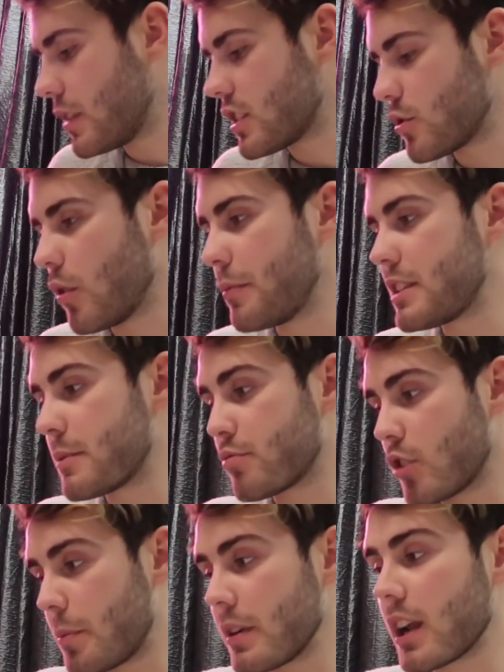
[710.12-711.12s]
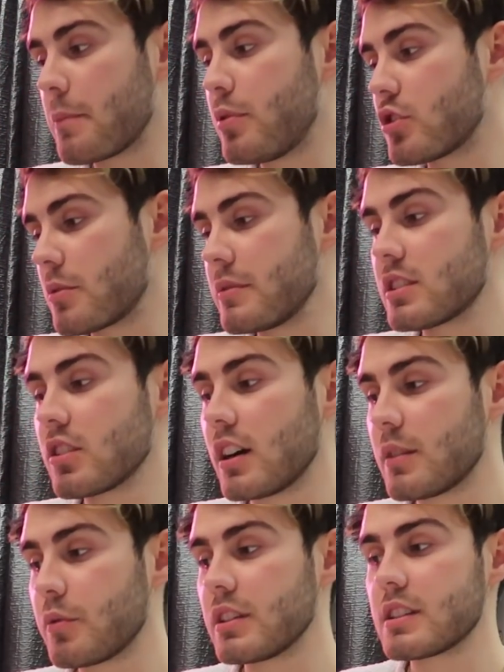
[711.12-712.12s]
But do you want me to proper like push them
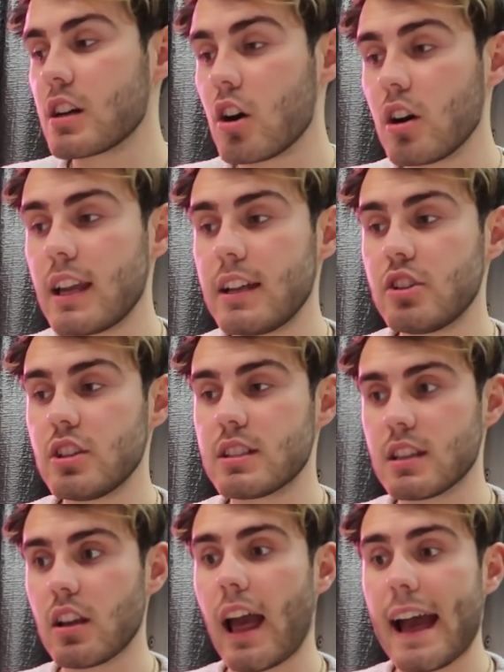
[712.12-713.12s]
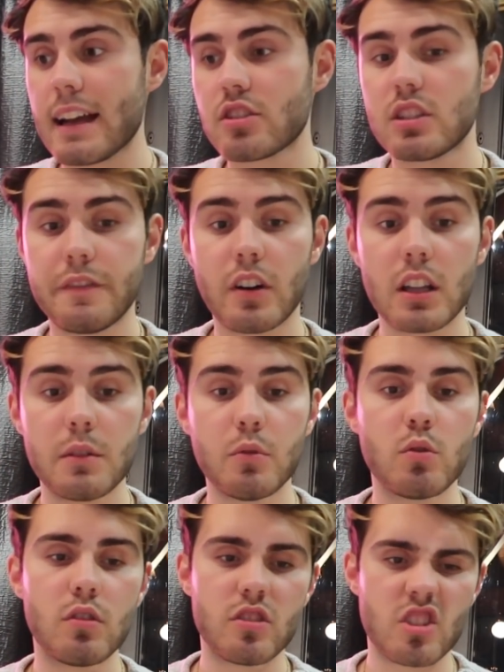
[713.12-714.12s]
aside, ones that aren't edges, and like actually find
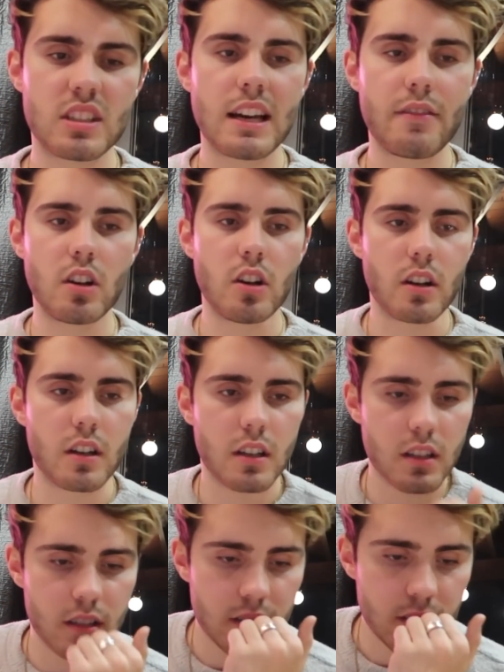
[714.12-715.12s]
them all, or just have a look?